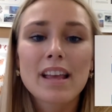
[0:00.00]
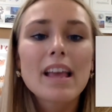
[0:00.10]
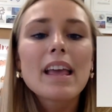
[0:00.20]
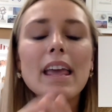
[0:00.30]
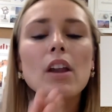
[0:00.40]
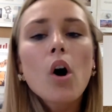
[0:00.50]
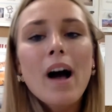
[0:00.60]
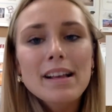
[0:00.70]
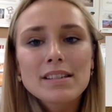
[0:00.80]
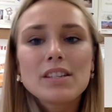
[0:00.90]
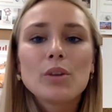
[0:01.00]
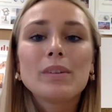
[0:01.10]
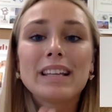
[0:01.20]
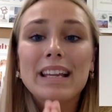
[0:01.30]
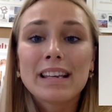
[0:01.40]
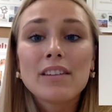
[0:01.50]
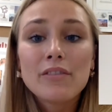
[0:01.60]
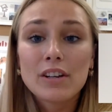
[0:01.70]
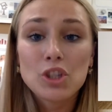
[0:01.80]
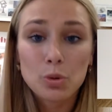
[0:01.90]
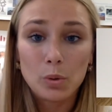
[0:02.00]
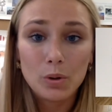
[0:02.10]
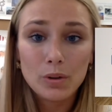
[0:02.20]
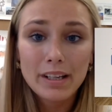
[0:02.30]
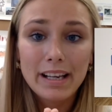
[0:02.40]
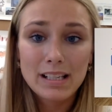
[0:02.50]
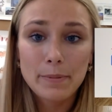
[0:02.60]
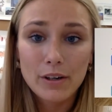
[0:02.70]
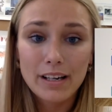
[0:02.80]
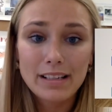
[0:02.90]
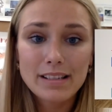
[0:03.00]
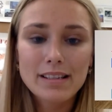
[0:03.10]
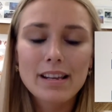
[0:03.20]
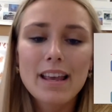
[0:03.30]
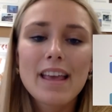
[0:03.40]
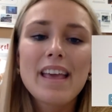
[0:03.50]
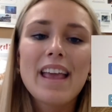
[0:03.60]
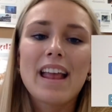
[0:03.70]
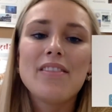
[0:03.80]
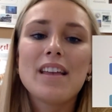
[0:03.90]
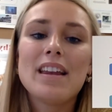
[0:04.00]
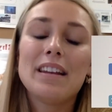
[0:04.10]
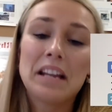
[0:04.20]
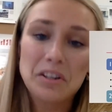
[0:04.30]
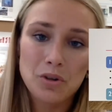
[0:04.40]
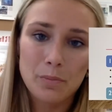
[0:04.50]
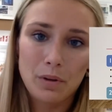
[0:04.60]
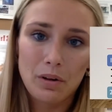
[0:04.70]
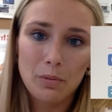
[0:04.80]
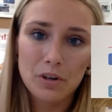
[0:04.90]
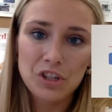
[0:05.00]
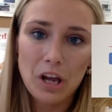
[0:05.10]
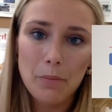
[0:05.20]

It all has to do with the individual experience. And then nature and beauty worship.